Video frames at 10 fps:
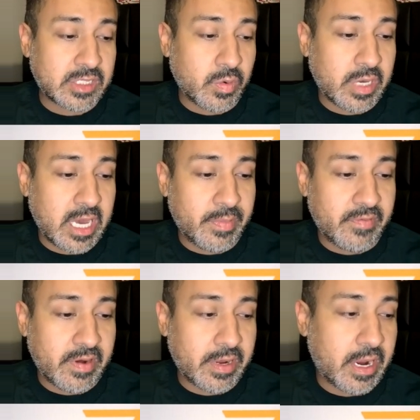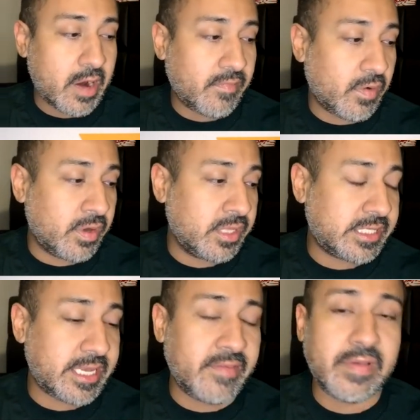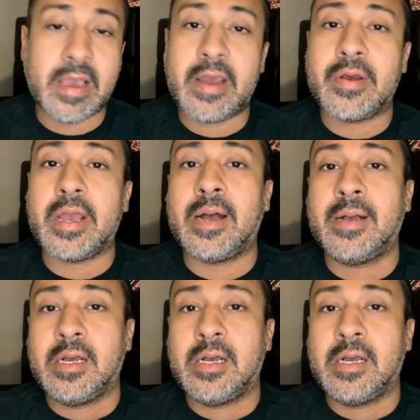So we got to be very careful in the DMV area.